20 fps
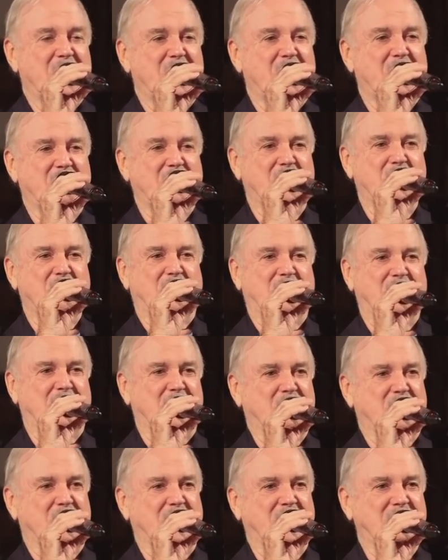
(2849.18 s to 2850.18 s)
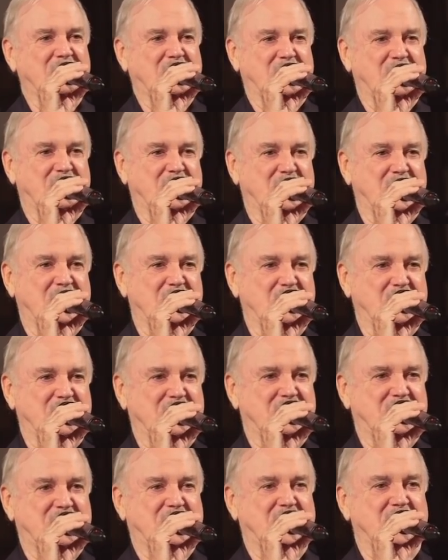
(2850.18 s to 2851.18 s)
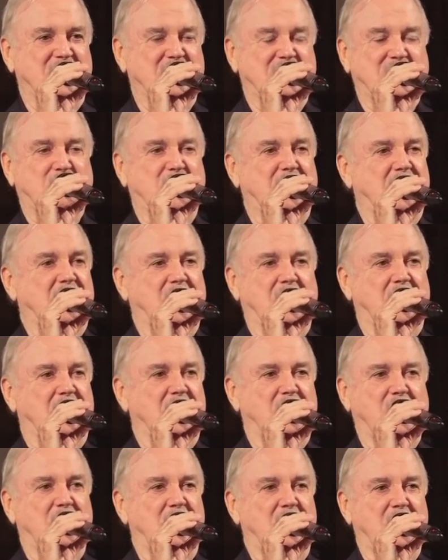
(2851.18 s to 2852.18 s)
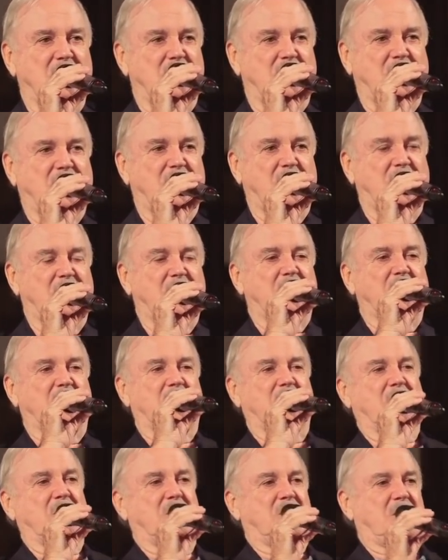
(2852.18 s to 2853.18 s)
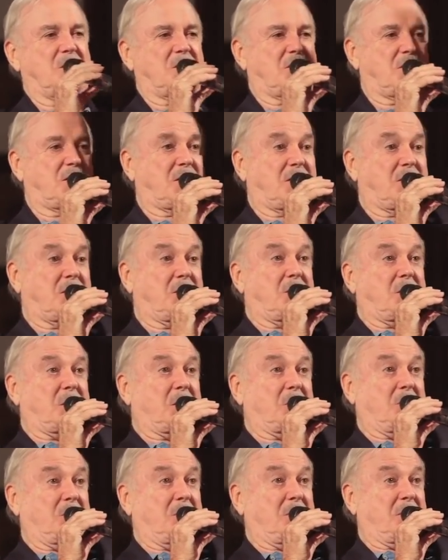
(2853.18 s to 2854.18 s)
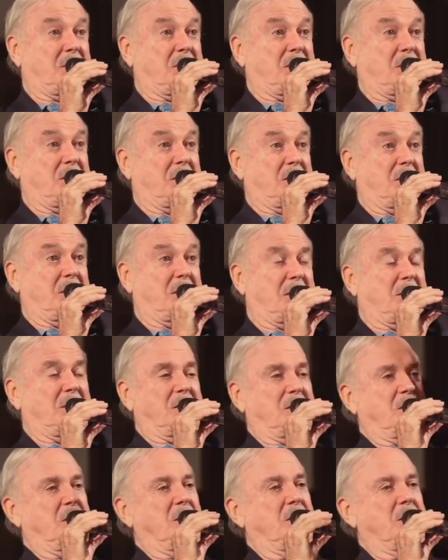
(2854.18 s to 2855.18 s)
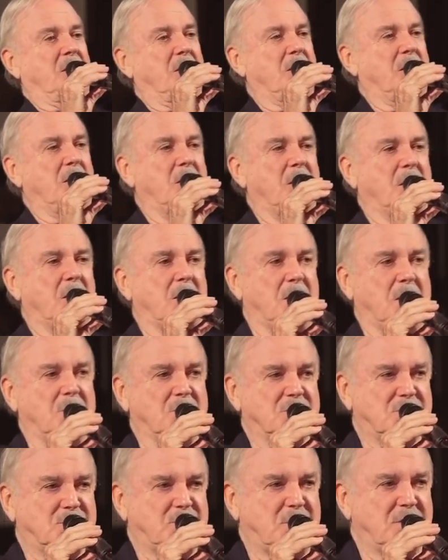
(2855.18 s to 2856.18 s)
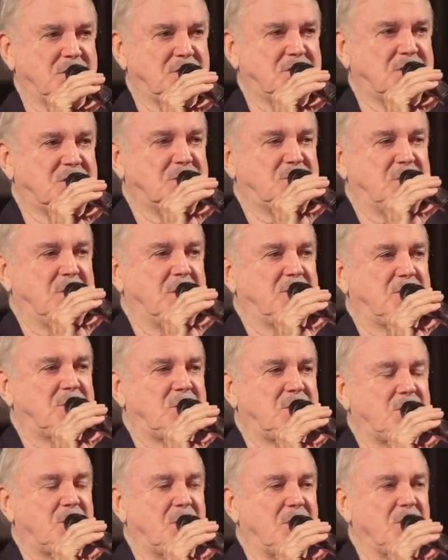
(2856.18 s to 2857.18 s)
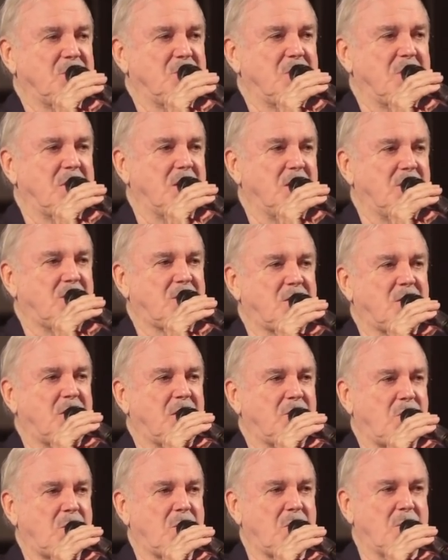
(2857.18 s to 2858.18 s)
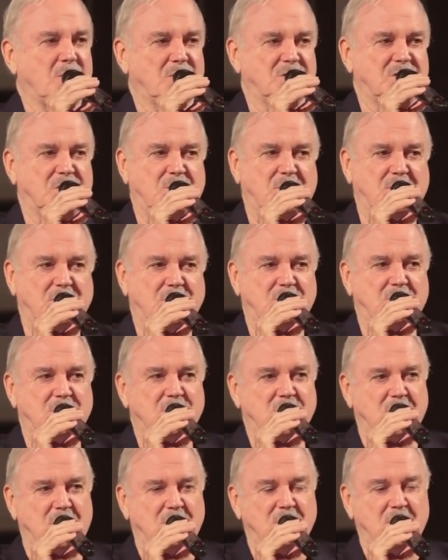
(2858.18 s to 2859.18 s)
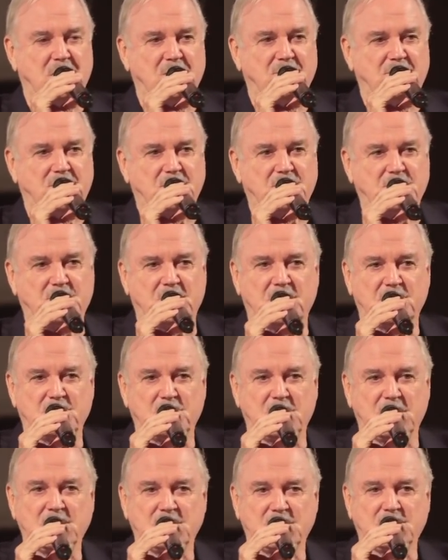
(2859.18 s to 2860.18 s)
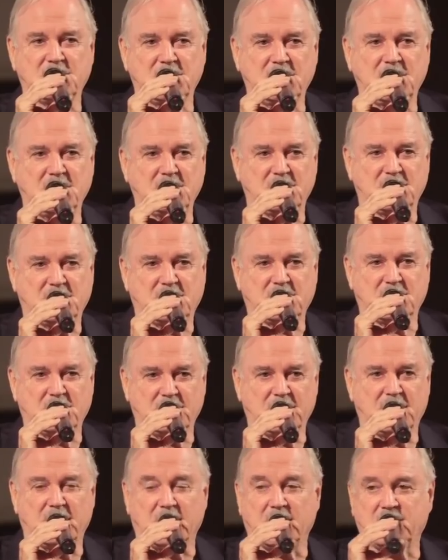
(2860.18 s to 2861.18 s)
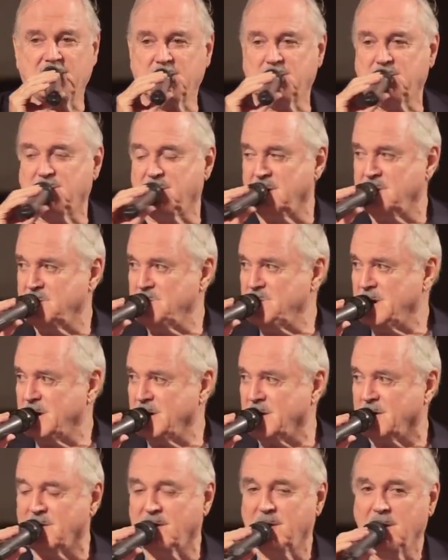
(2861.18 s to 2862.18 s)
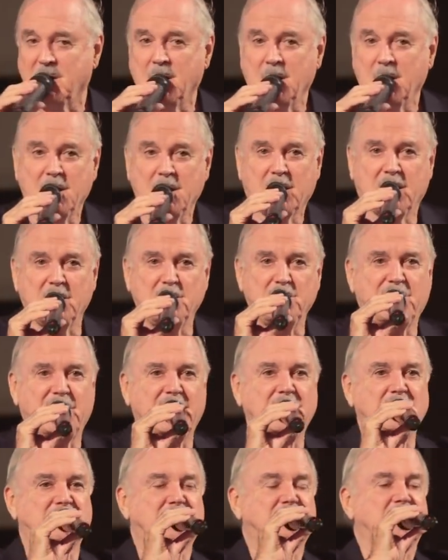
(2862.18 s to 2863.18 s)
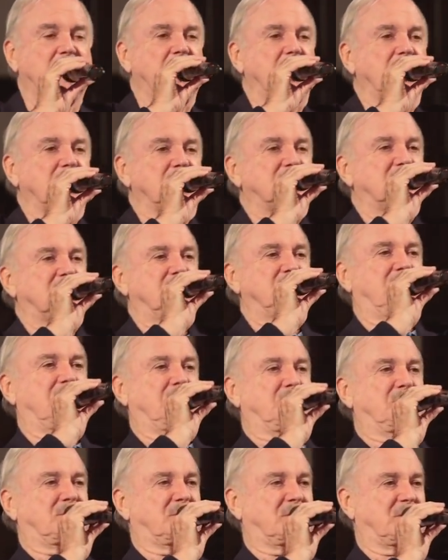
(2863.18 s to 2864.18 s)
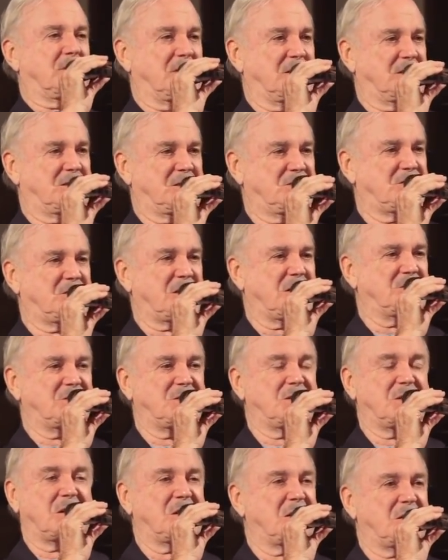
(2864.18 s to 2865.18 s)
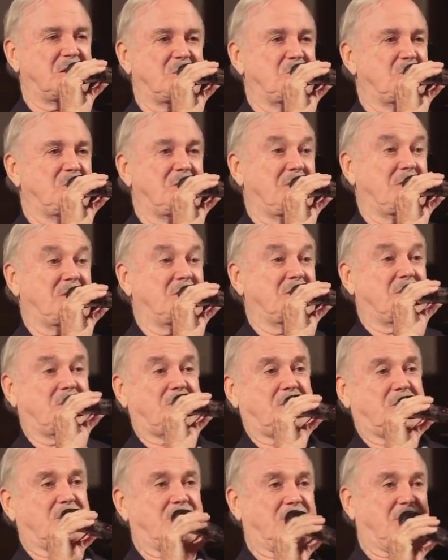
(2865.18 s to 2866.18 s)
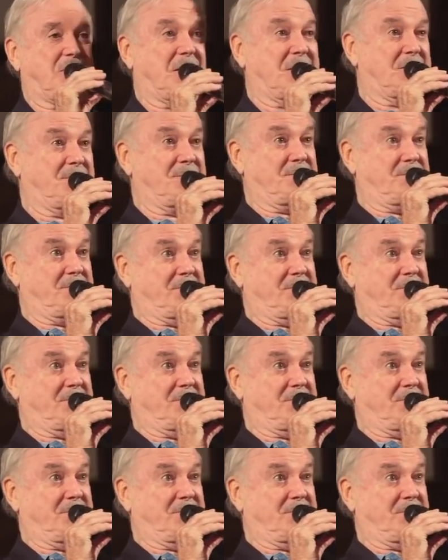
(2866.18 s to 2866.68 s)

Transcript: Everybody waited for him to start speaking, and he never said anything. He just stood there with his little hand. And he was supposed to speak for 12 minutes, and everyone was supposed to shut up for 12 minutes, and he just stood there for 12 minutes. Complete silence, and people started shouting at him, but he just stood there.